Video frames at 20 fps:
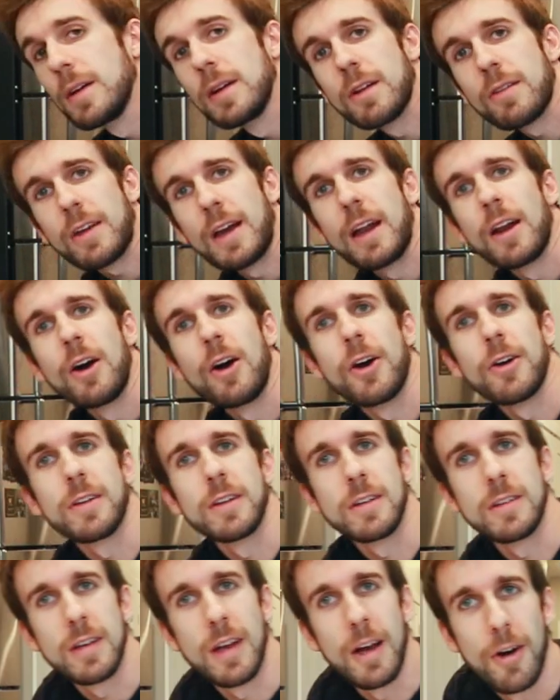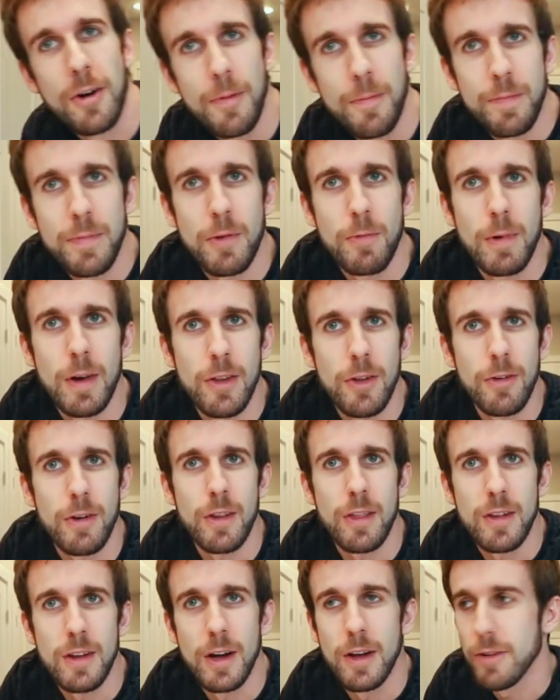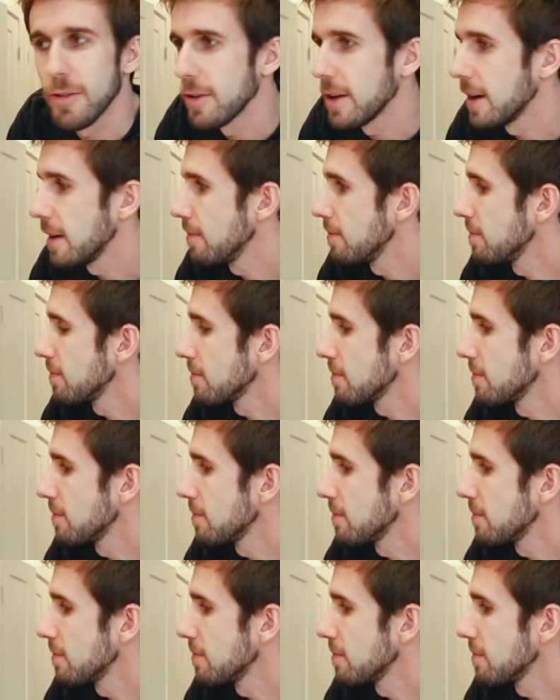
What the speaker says: It's kind of hard to tell whether it's done or not,